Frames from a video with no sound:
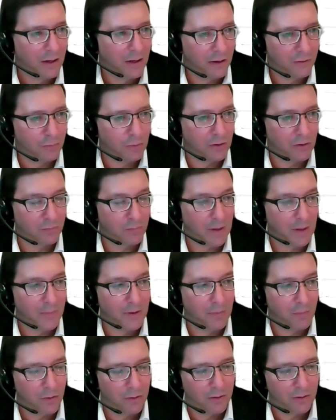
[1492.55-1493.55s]
as well as
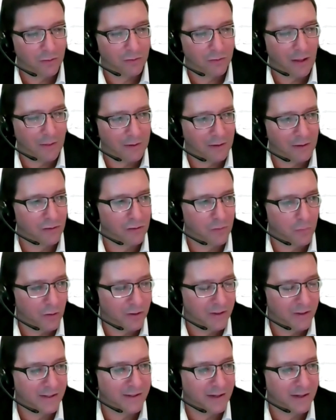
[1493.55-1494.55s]
maybe I think there's a more
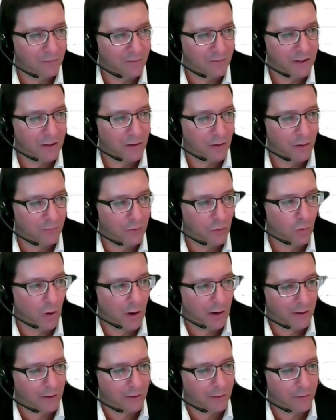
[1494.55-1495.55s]
detailed video of you
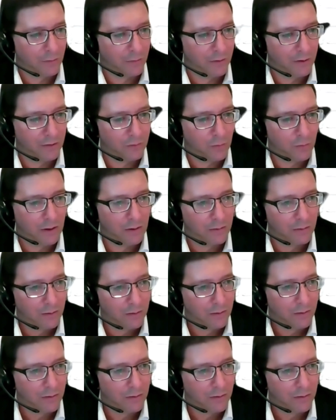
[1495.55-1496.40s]
walking through it as well.